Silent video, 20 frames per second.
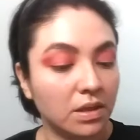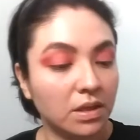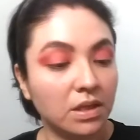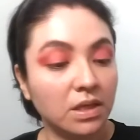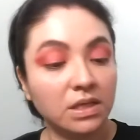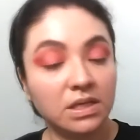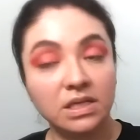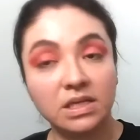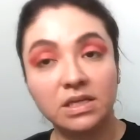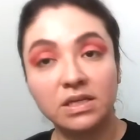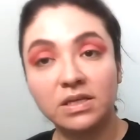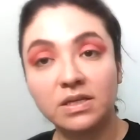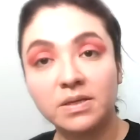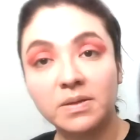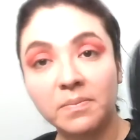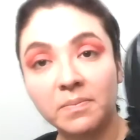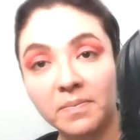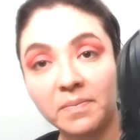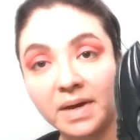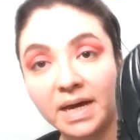This is
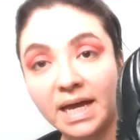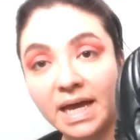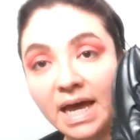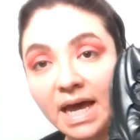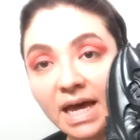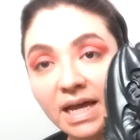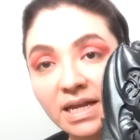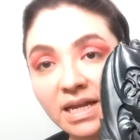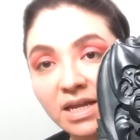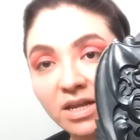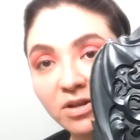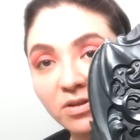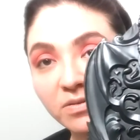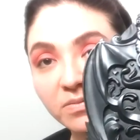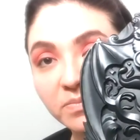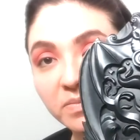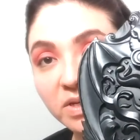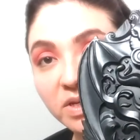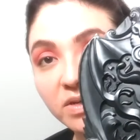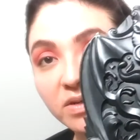my handheld
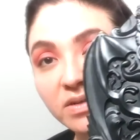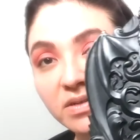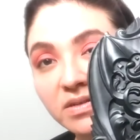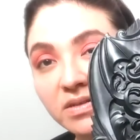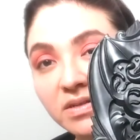mirror.